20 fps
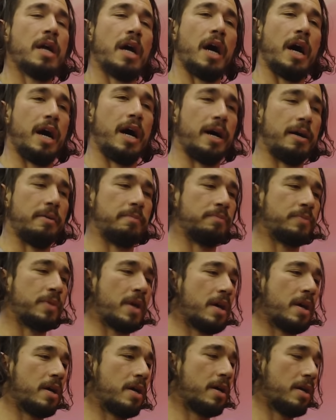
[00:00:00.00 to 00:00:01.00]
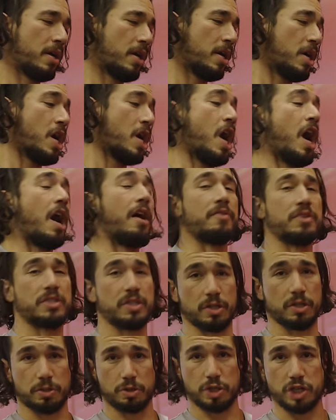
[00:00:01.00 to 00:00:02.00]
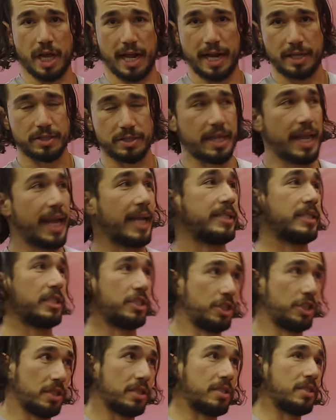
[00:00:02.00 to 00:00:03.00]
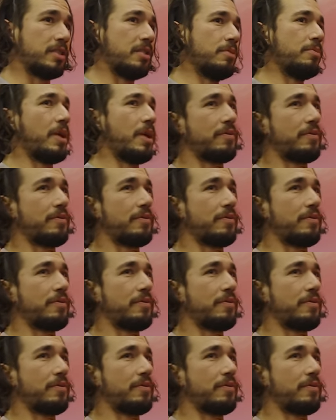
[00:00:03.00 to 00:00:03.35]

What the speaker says: Obviously also shout out to the ATG system.